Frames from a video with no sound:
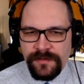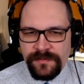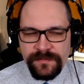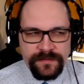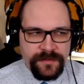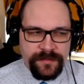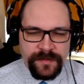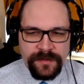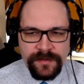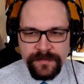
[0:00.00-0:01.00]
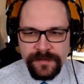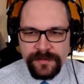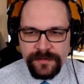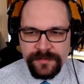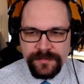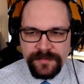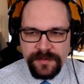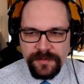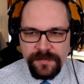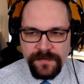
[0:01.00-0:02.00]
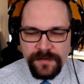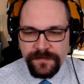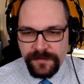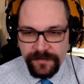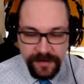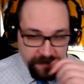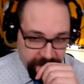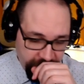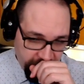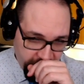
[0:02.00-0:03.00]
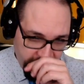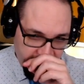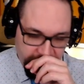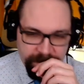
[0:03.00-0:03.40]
Warm welcome. That's well for the rest of the job.